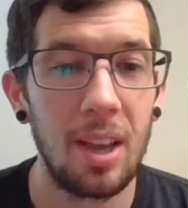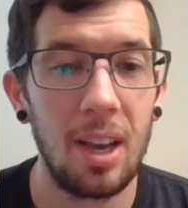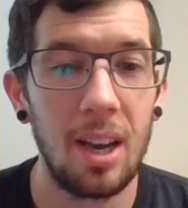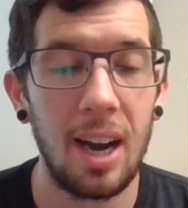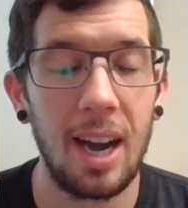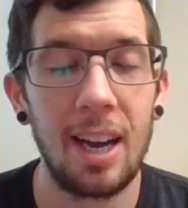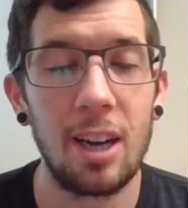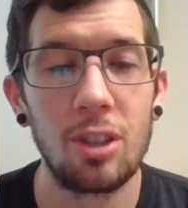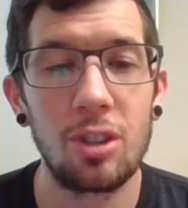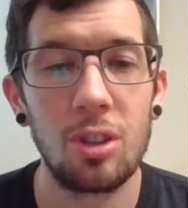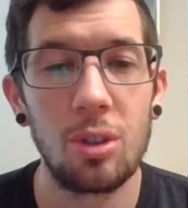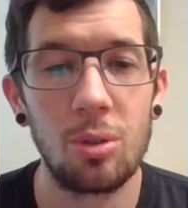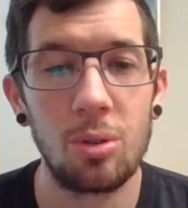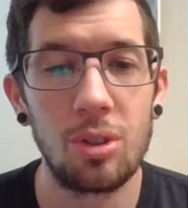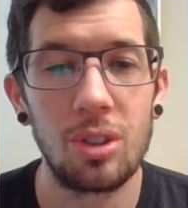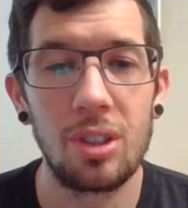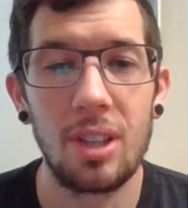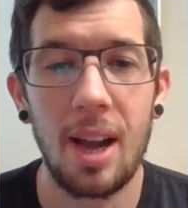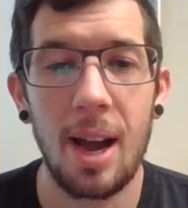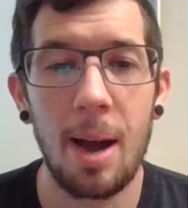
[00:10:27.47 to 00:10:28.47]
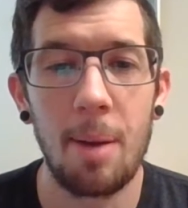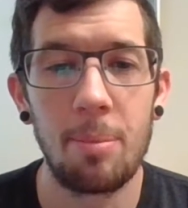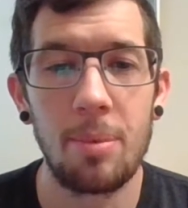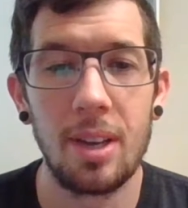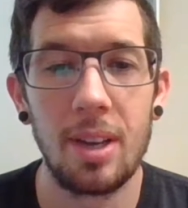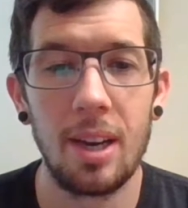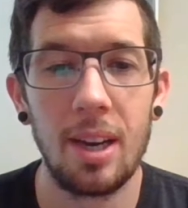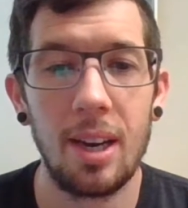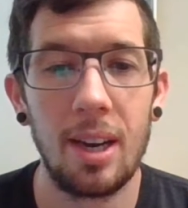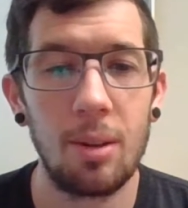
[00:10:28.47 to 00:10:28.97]
I also stopped,
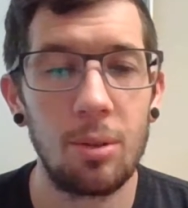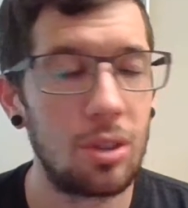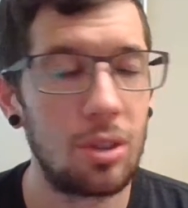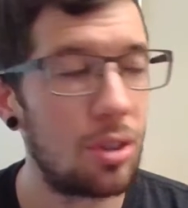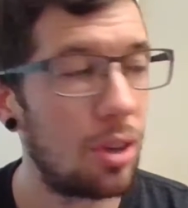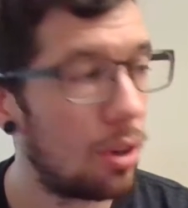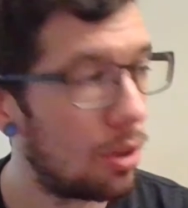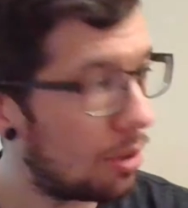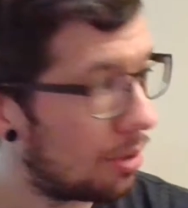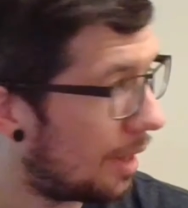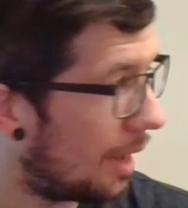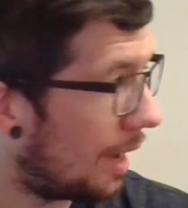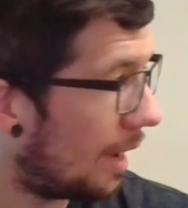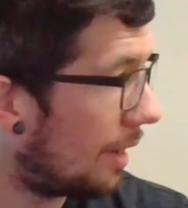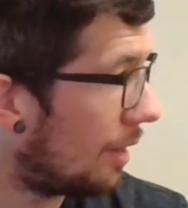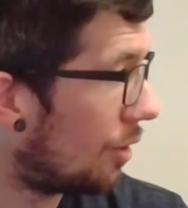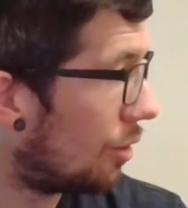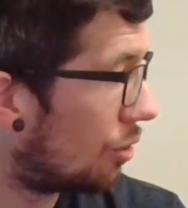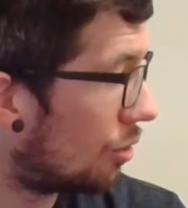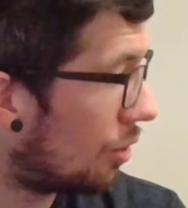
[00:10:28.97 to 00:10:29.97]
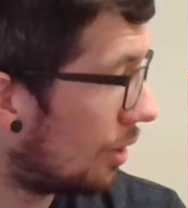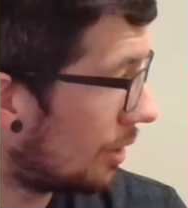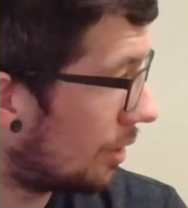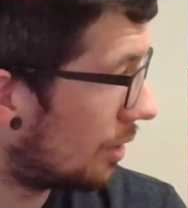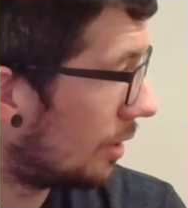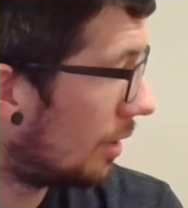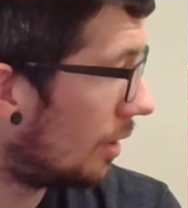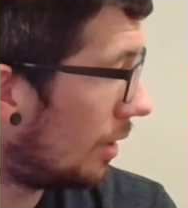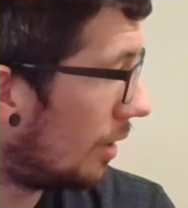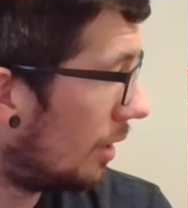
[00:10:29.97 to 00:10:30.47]
I was told that
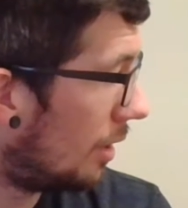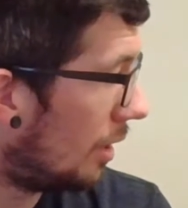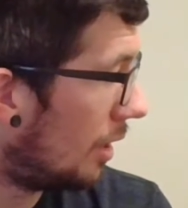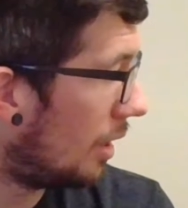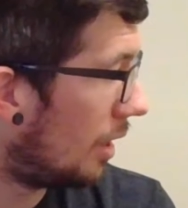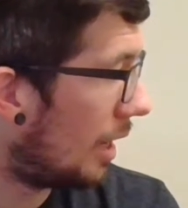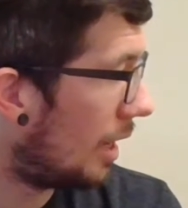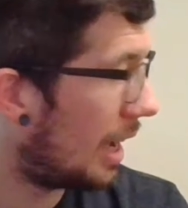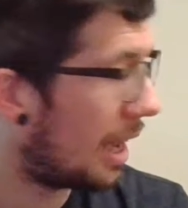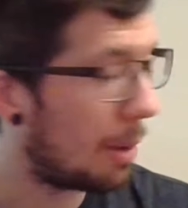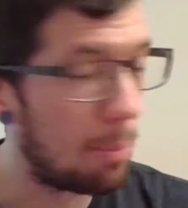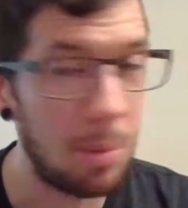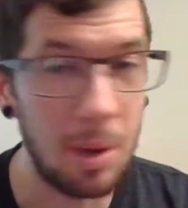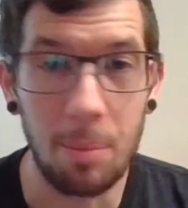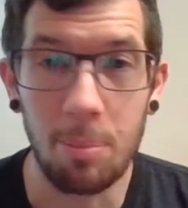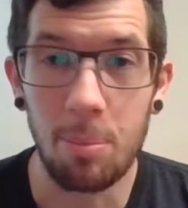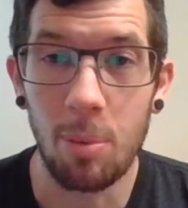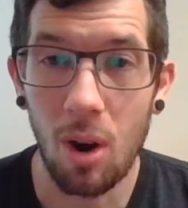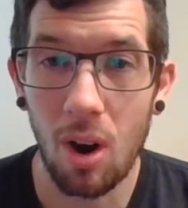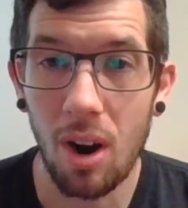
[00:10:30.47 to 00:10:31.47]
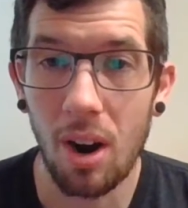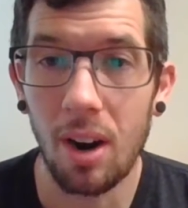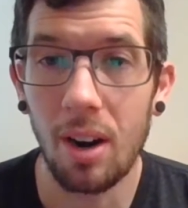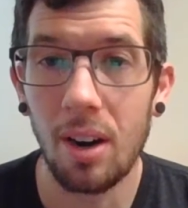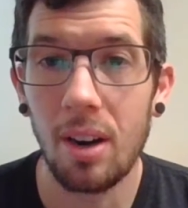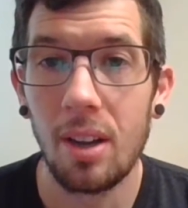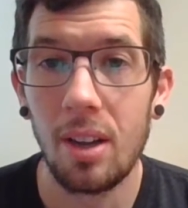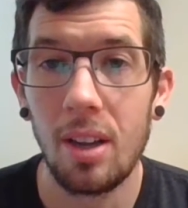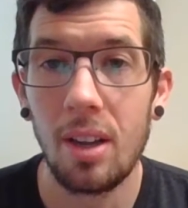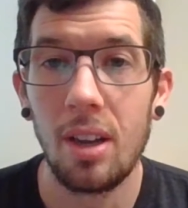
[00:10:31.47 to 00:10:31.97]
nutrition had a big
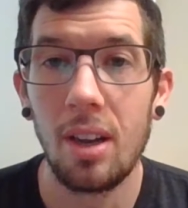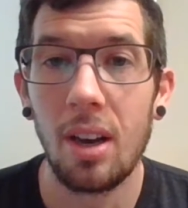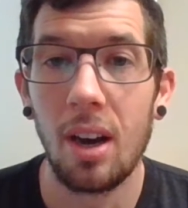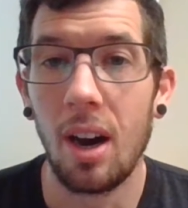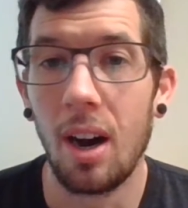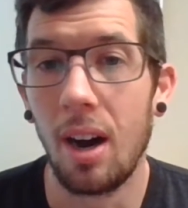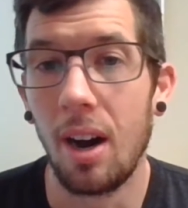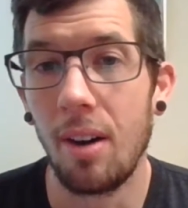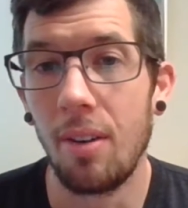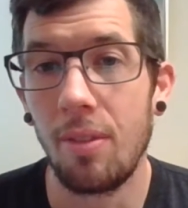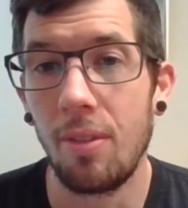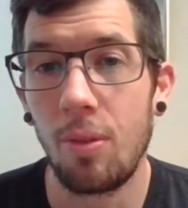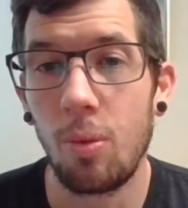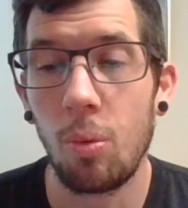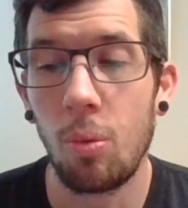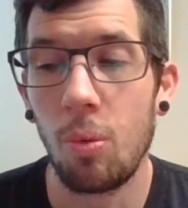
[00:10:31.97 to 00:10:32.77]
part of